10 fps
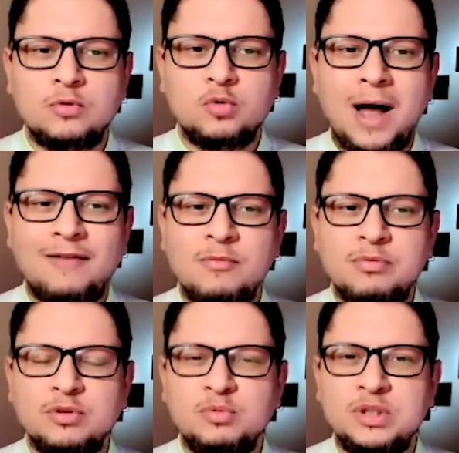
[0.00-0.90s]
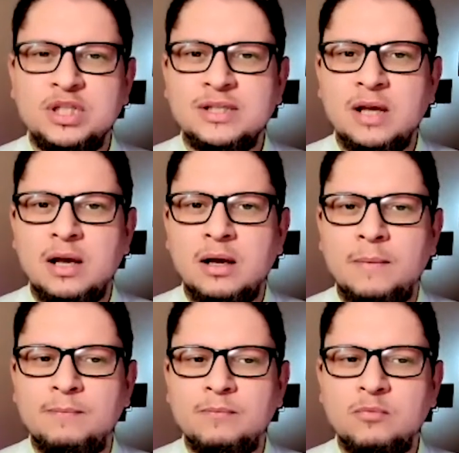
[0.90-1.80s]
have a product which is
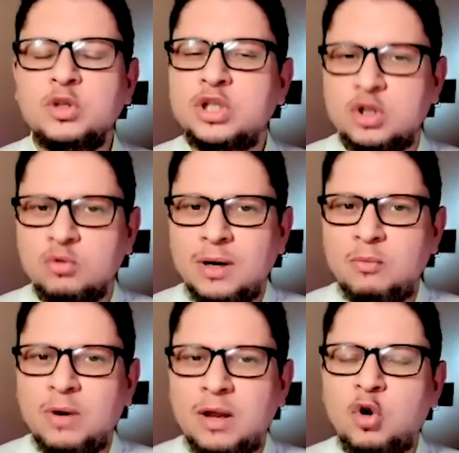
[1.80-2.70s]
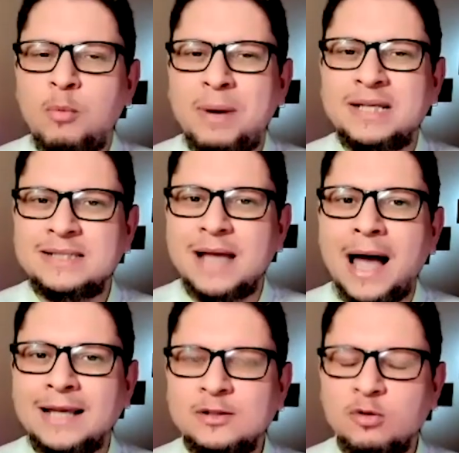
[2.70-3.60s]
where the company is
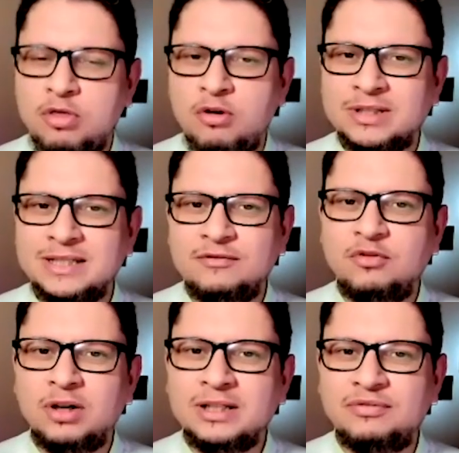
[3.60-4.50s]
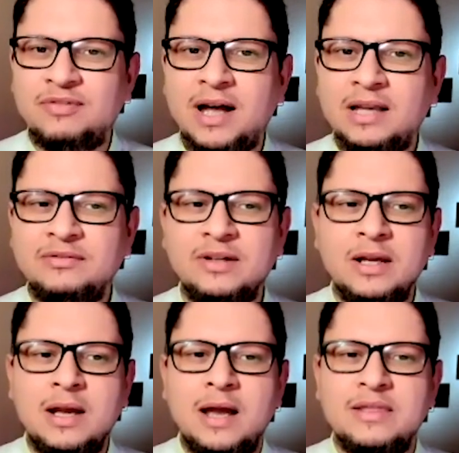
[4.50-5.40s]
ISO 13485,
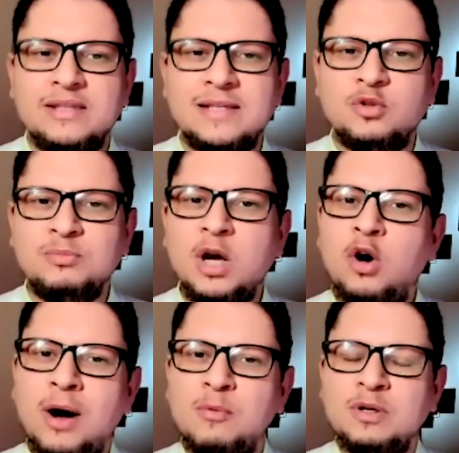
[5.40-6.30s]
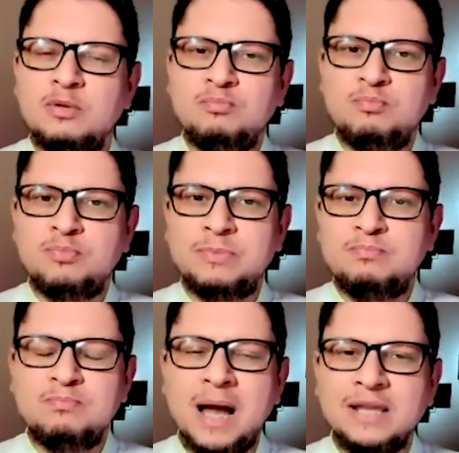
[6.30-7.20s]
and they say to me, oh, I will
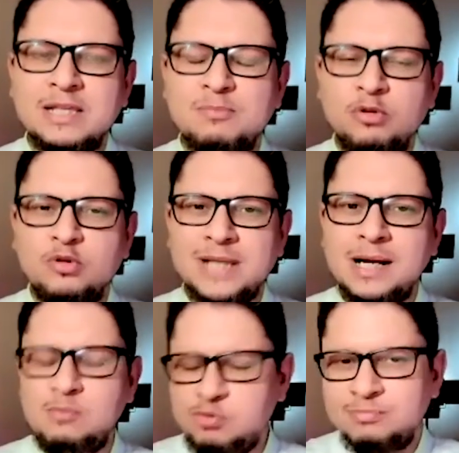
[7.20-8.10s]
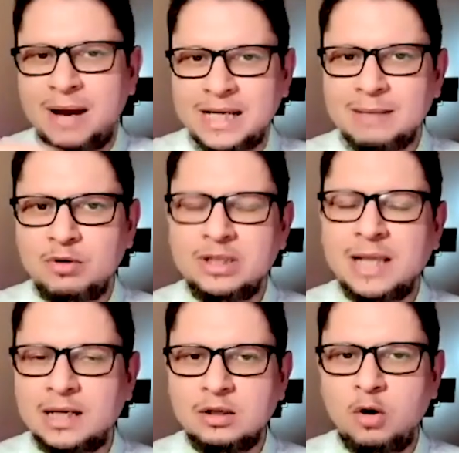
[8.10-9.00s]
buy these products and I'll put my name on it,
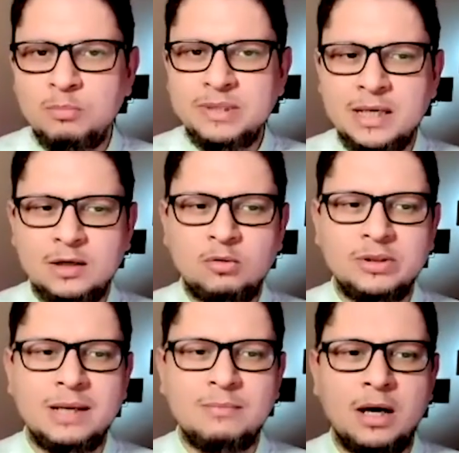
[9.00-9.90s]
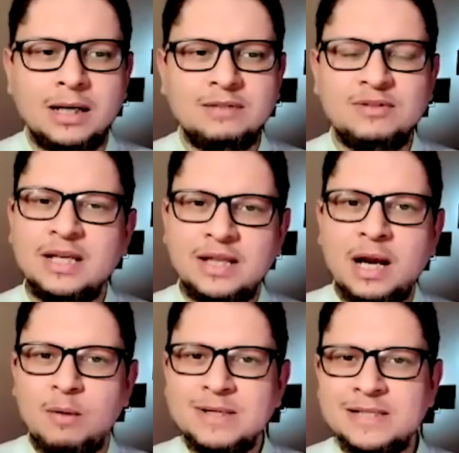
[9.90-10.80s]
like OBL, OEM activity, and
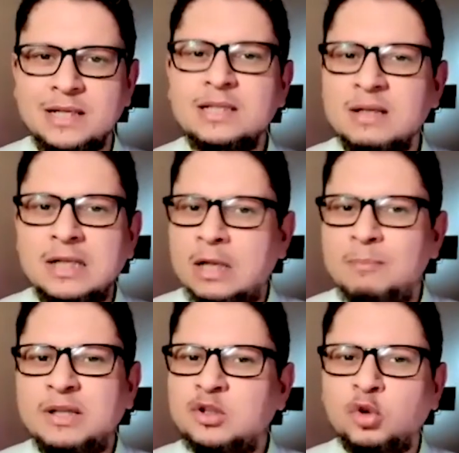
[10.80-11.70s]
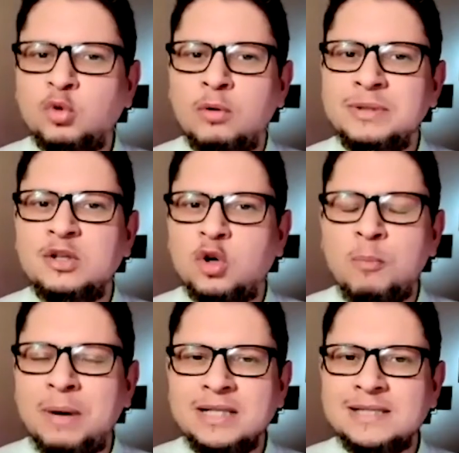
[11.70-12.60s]
then I will sell it. Yeah. But don't worry, the
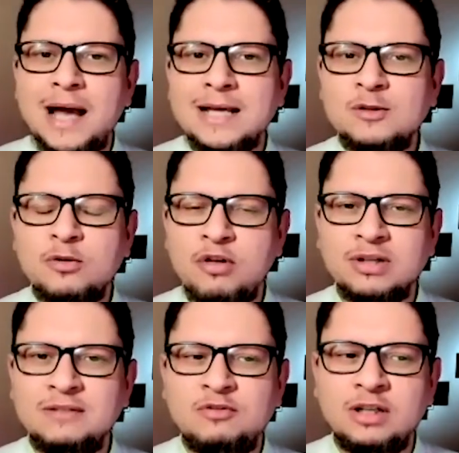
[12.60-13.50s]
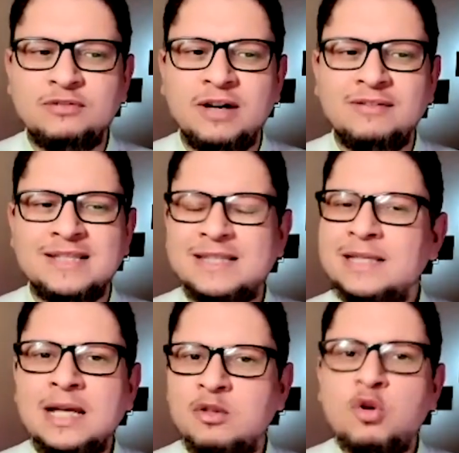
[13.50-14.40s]
company is ISO 13485. I say,
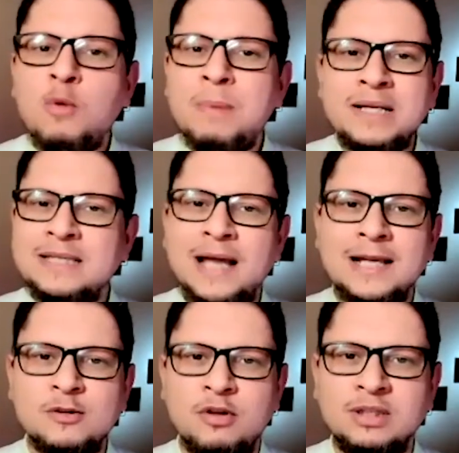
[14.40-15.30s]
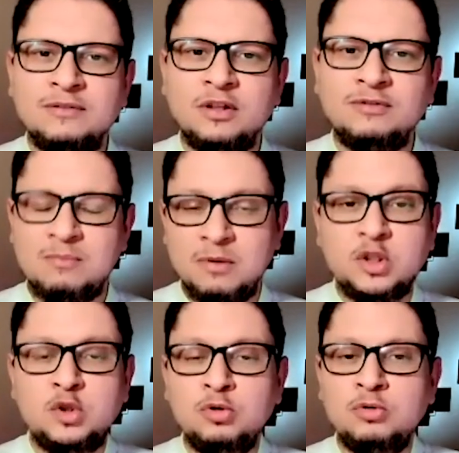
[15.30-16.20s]
yeah, the company is ISO 13485,
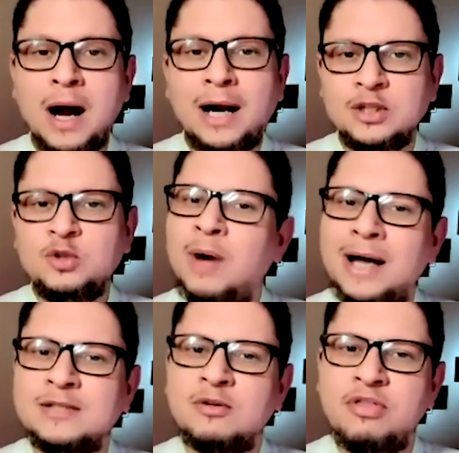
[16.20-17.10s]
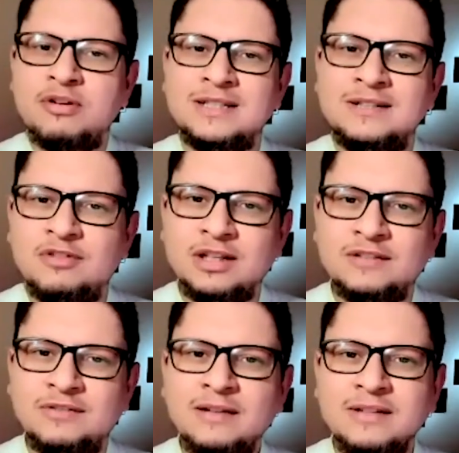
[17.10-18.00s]
but are you ISO
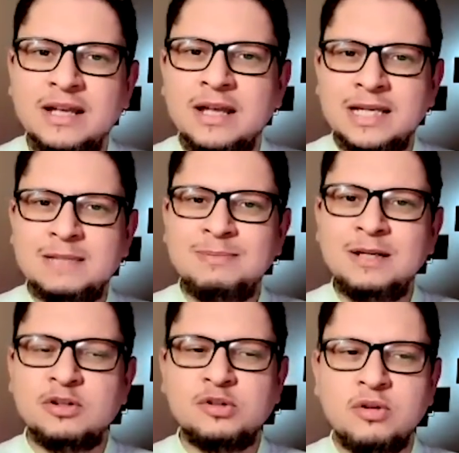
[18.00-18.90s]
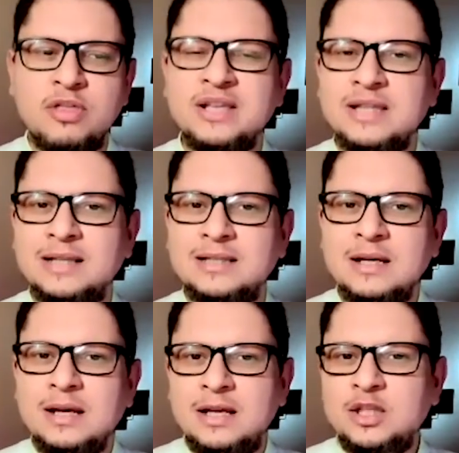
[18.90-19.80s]
13485? It's mainly also the thing that
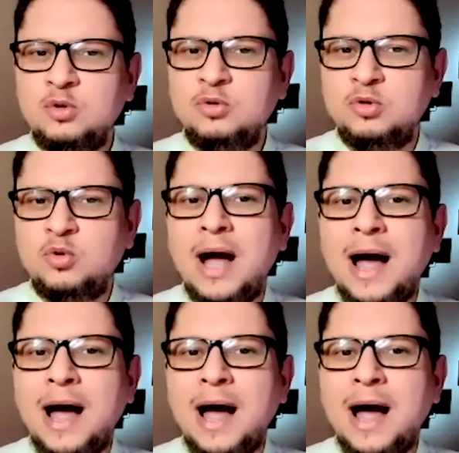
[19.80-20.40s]
you